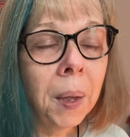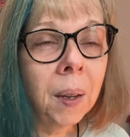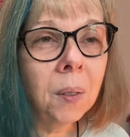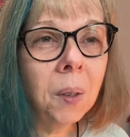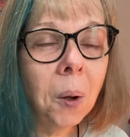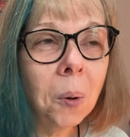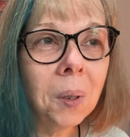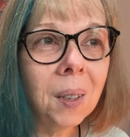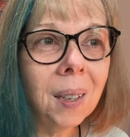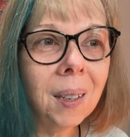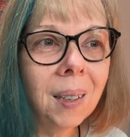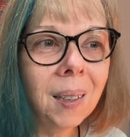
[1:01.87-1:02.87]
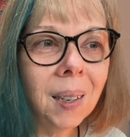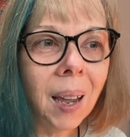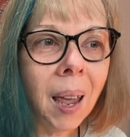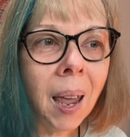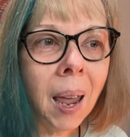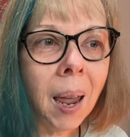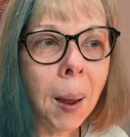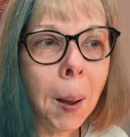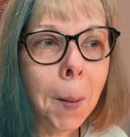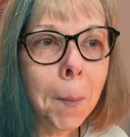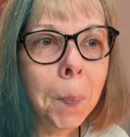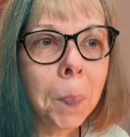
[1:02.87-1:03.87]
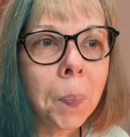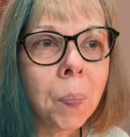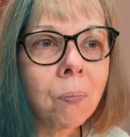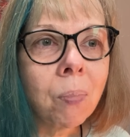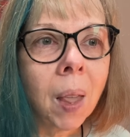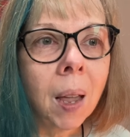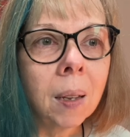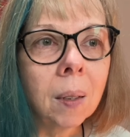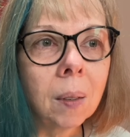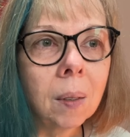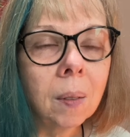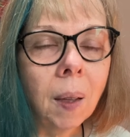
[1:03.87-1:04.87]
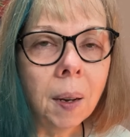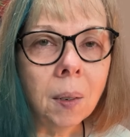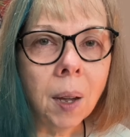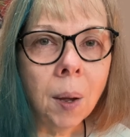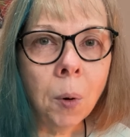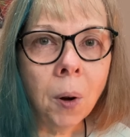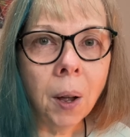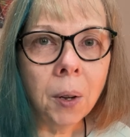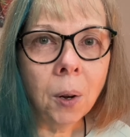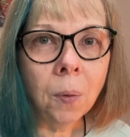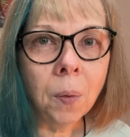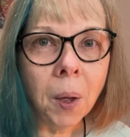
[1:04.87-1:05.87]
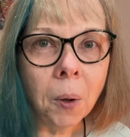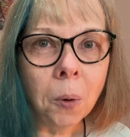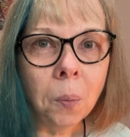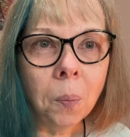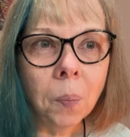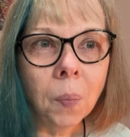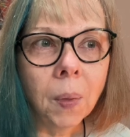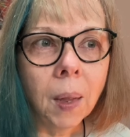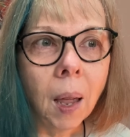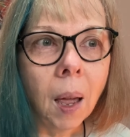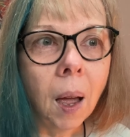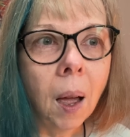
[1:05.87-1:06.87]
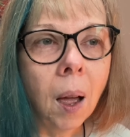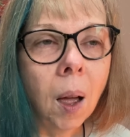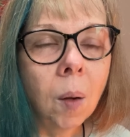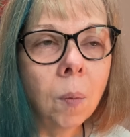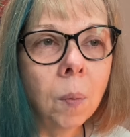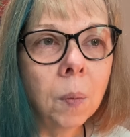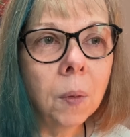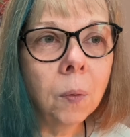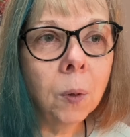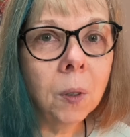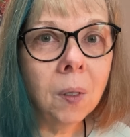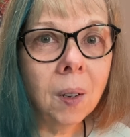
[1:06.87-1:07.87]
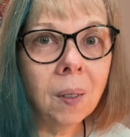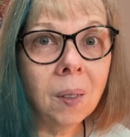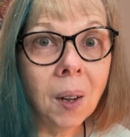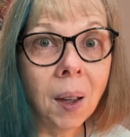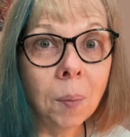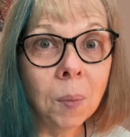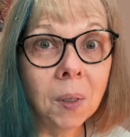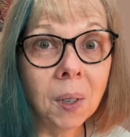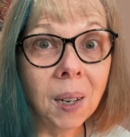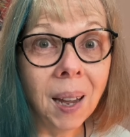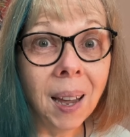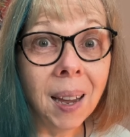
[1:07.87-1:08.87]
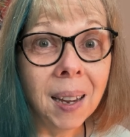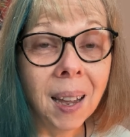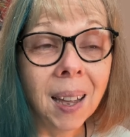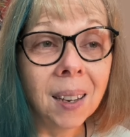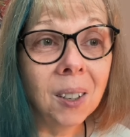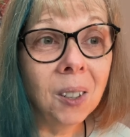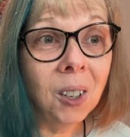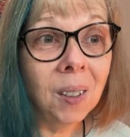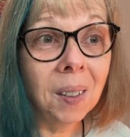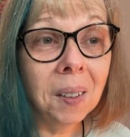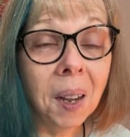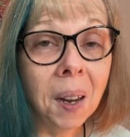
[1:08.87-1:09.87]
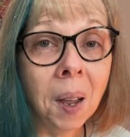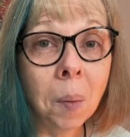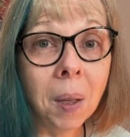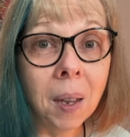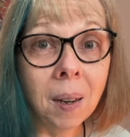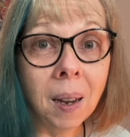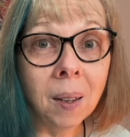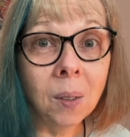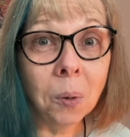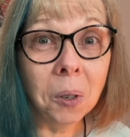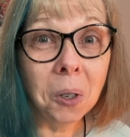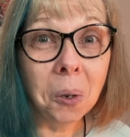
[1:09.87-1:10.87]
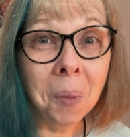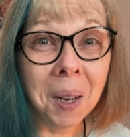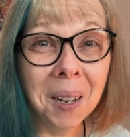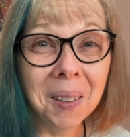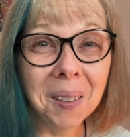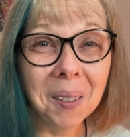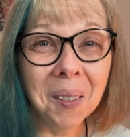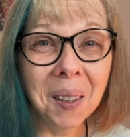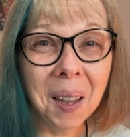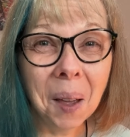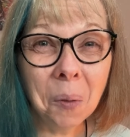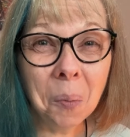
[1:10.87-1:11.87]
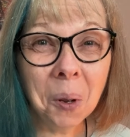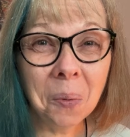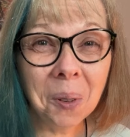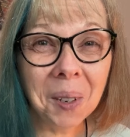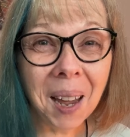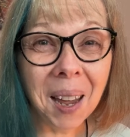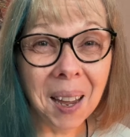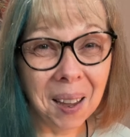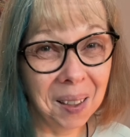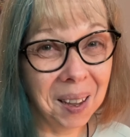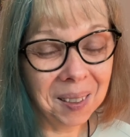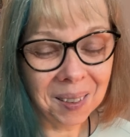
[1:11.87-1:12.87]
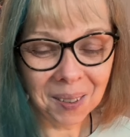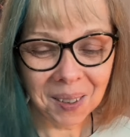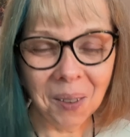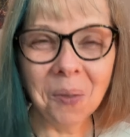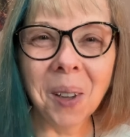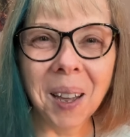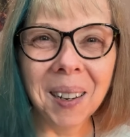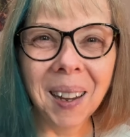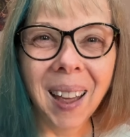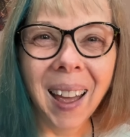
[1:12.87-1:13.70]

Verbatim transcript: So today, set a timer on your phone um, for six times today to just stand up and dance for two minutes. Have a beautiful day. That sounds like fun.